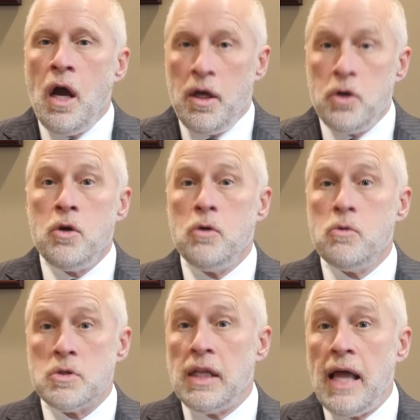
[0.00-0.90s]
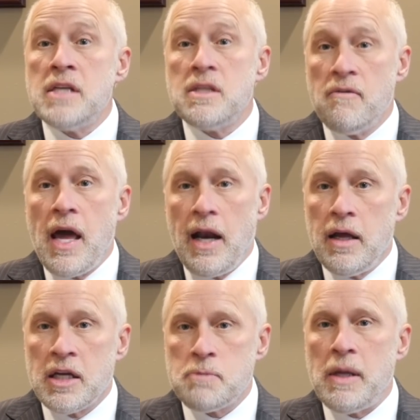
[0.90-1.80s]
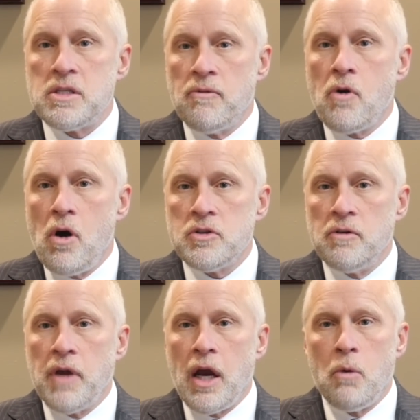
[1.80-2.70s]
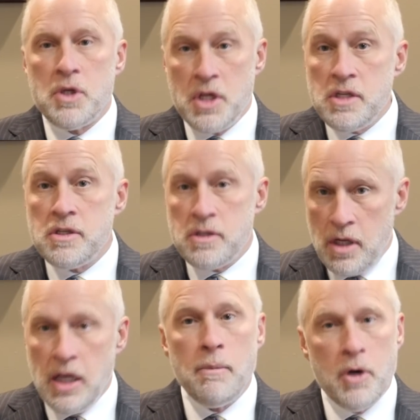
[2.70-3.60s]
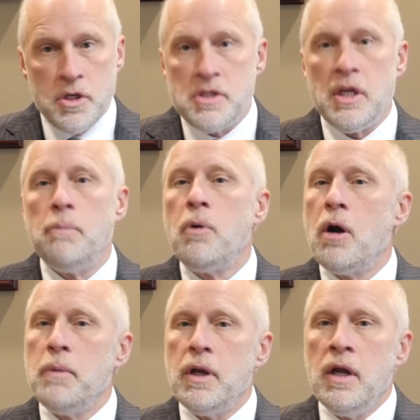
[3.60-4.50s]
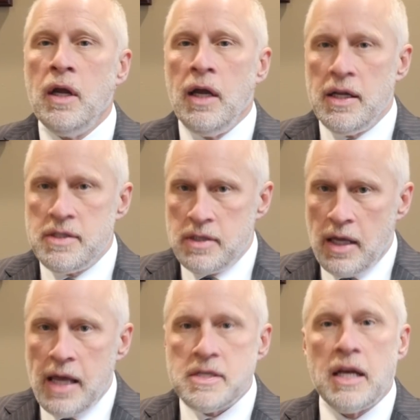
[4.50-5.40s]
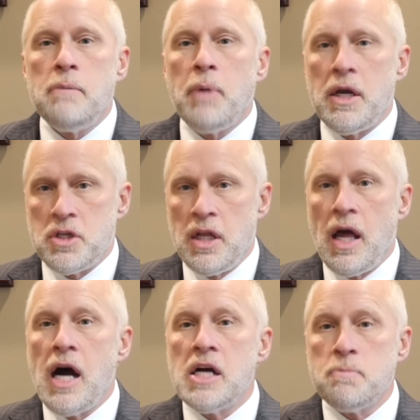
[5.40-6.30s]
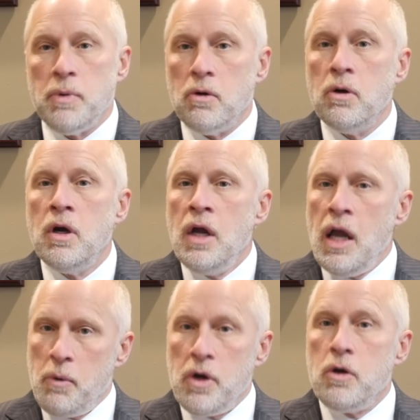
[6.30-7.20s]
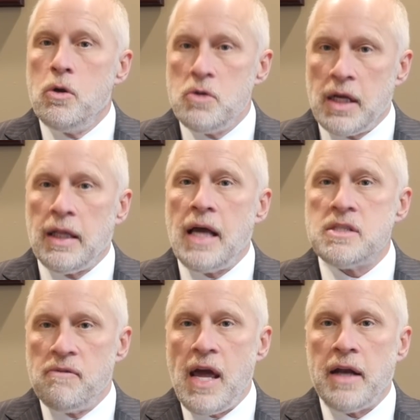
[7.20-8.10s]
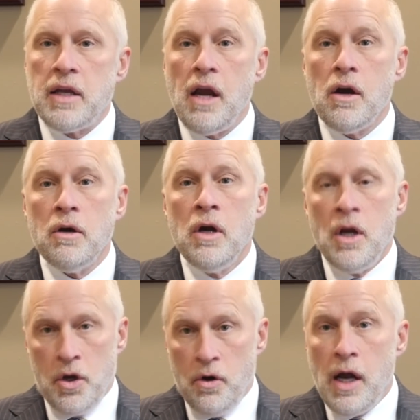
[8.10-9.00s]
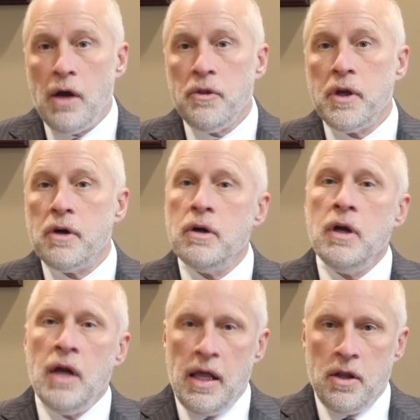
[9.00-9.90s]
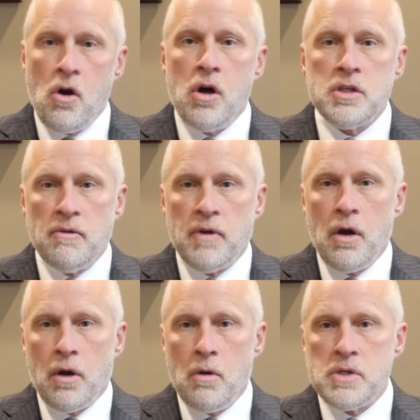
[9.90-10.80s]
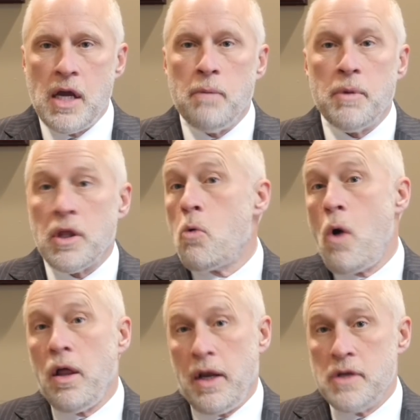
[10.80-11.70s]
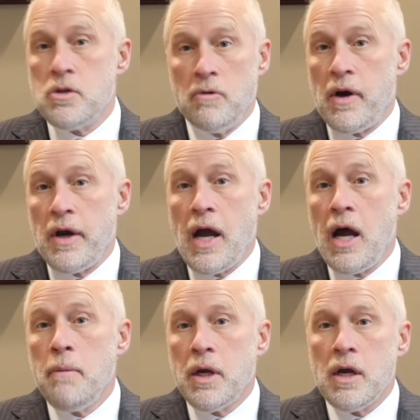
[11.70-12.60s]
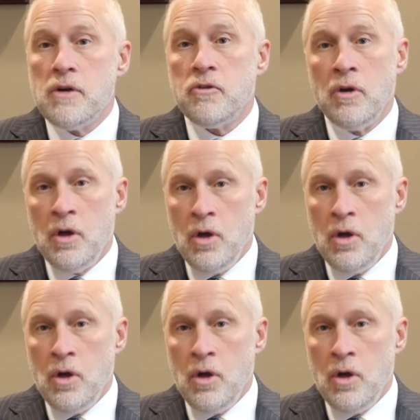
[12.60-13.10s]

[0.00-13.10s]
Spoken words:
use less of that expensive cost of care, which is in the emergency department. It's as an inpatient in the hospital. And when you're using less of that care, you're healthier and the cost of care goes down, but the quality is still very high because